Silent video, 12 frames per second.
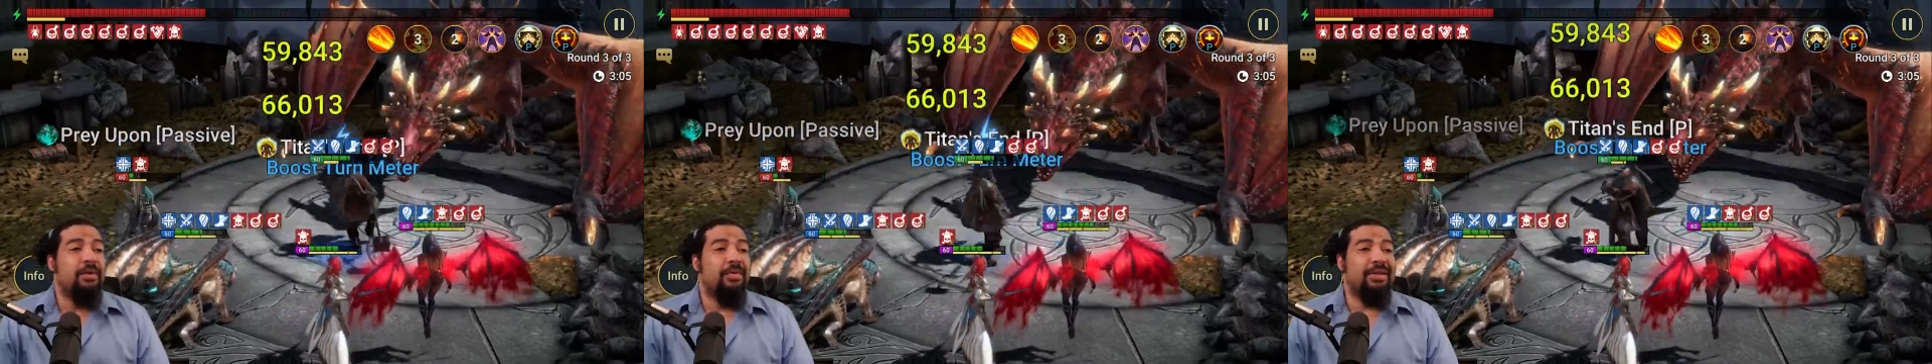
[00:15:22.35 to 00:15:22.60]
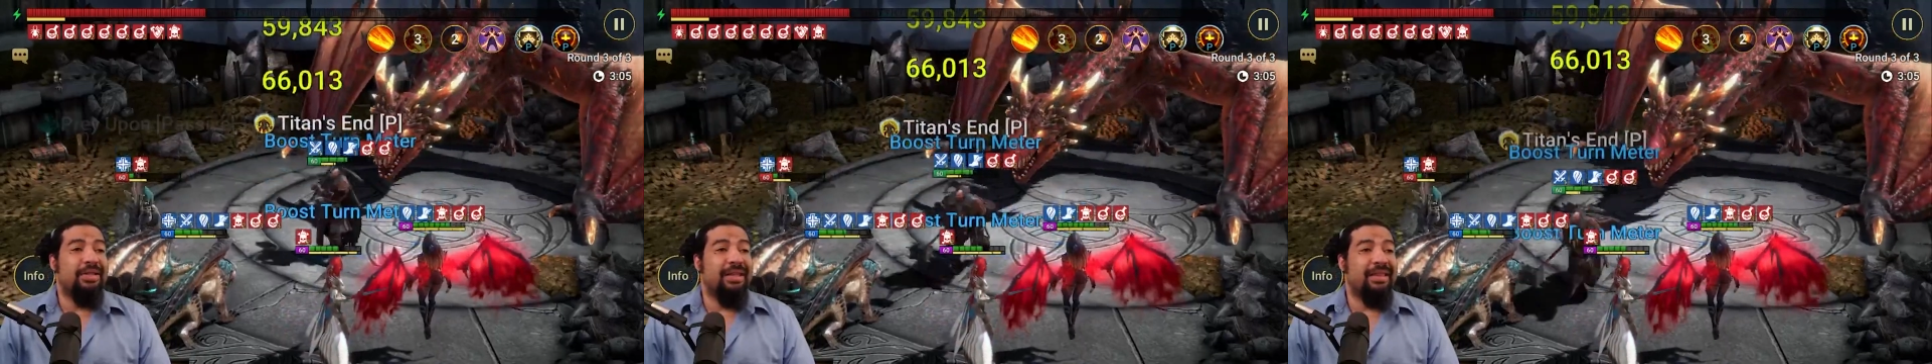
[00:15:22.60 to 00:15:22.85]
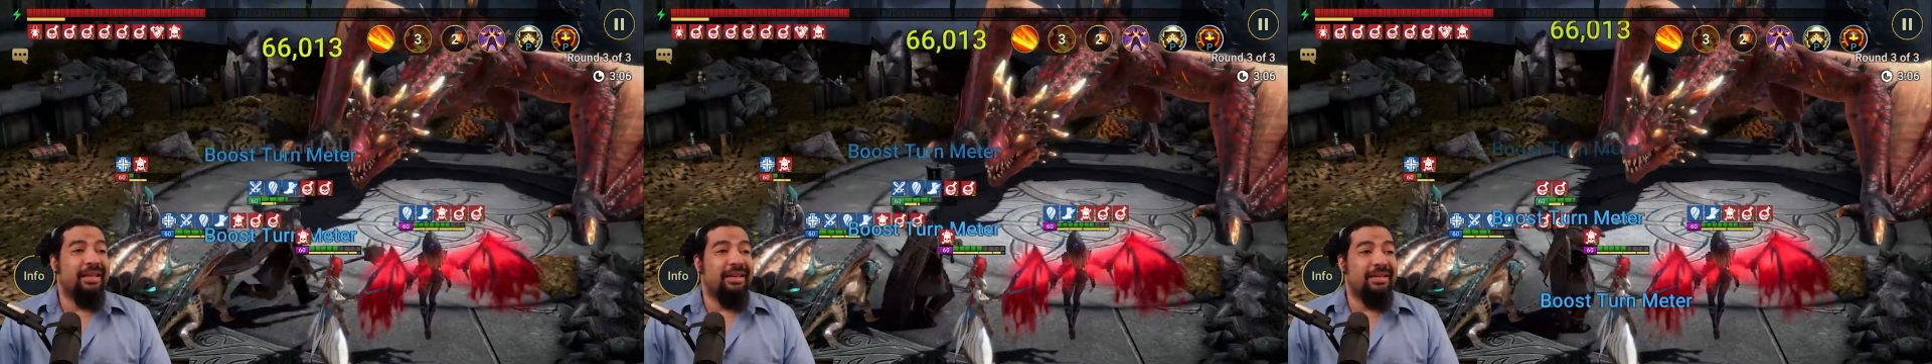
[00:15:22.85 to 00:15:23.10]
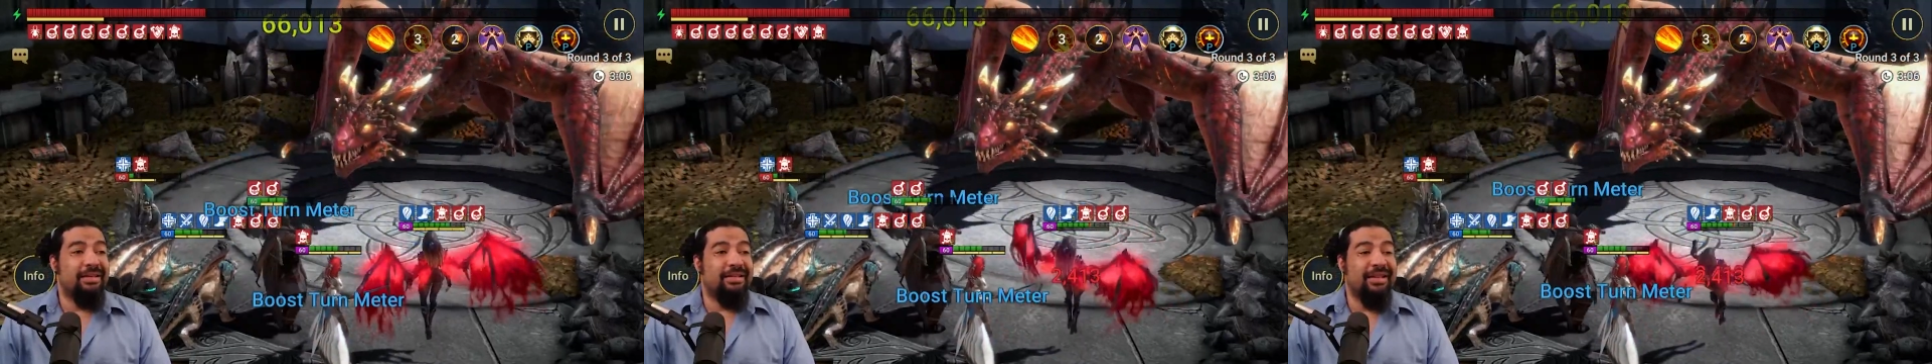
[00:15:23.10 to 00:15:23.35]
which I
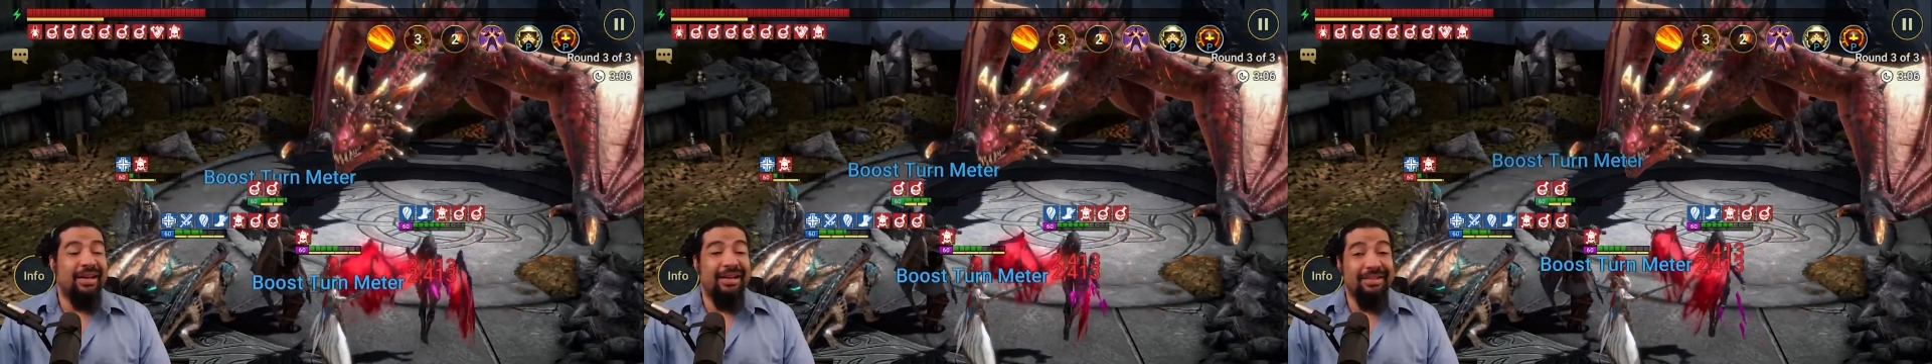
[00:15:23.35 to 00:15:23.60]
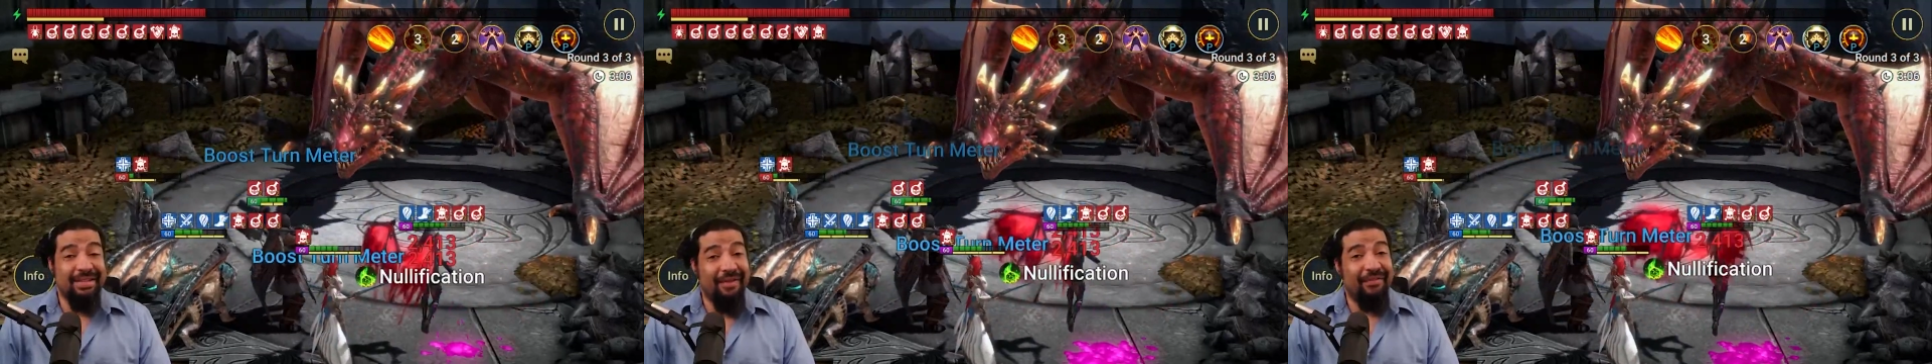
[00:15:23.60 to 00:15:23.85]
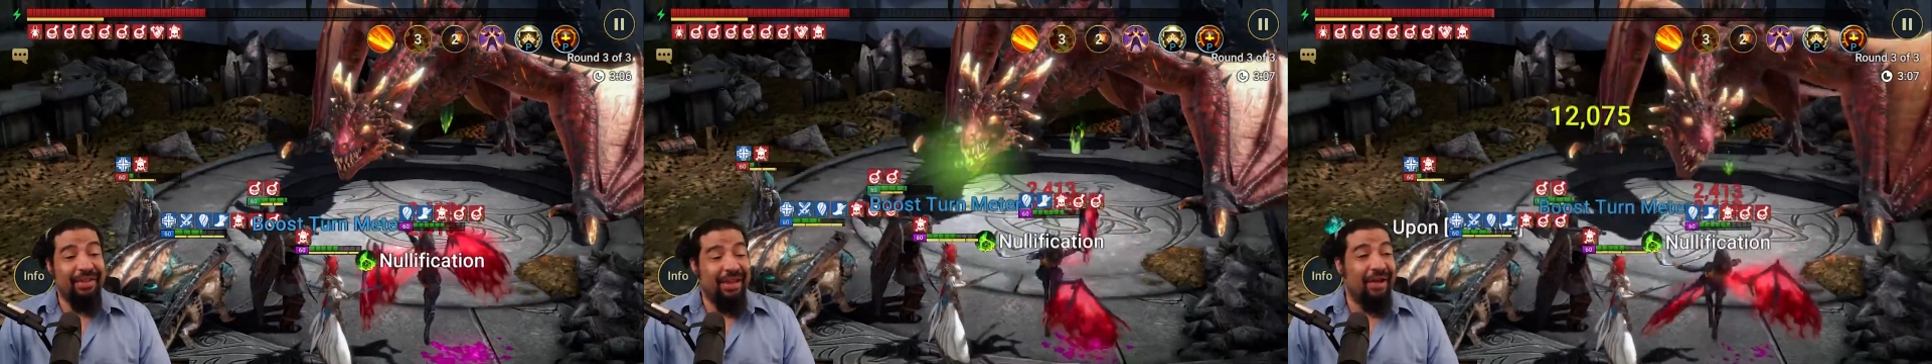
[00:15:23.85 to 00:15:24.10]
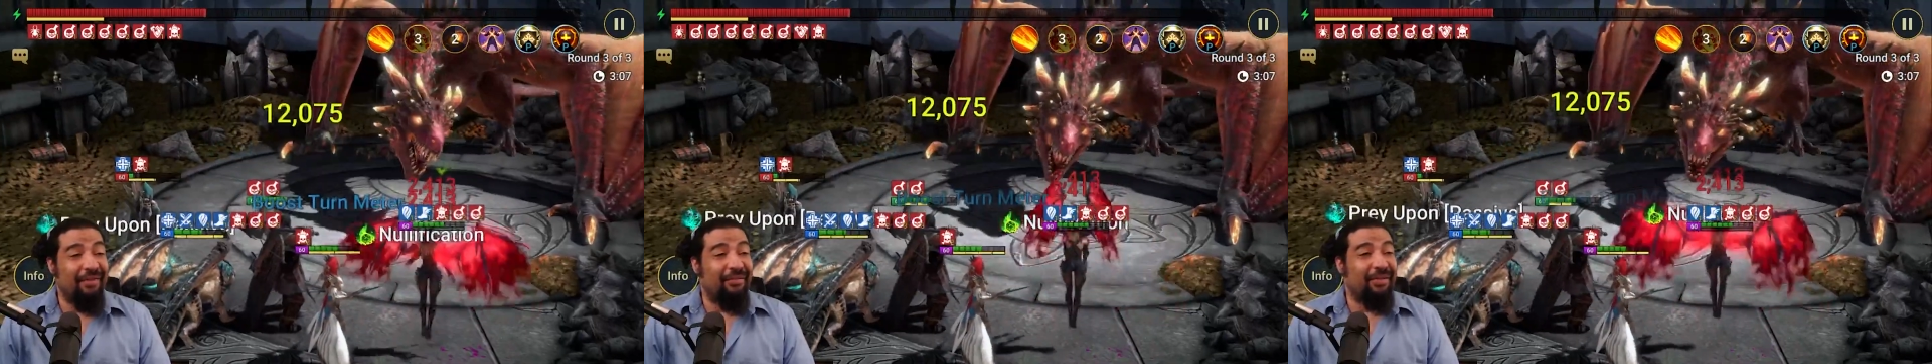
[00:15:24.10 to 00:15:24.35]
think is definitely
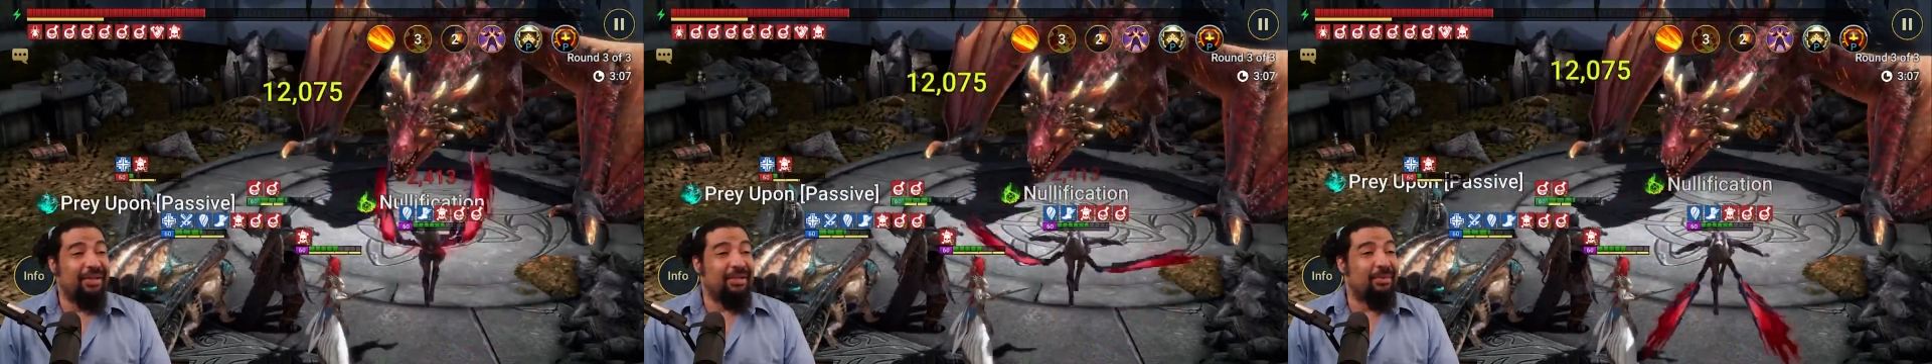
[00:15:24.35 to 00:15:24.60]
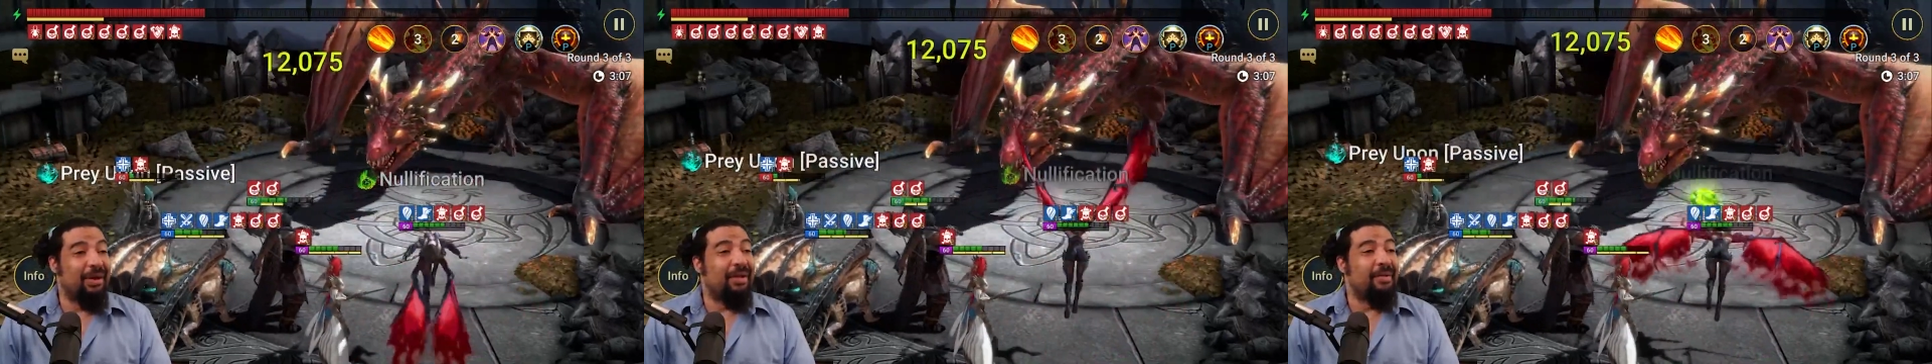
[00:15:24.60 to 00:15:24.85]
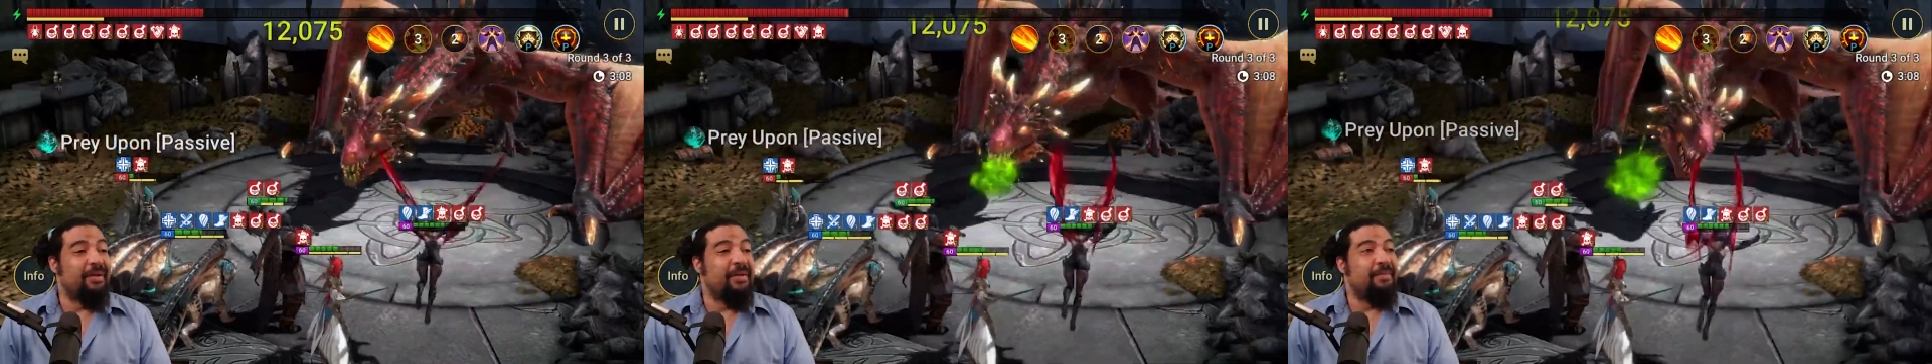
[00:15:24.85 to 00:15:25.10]
helpful as well.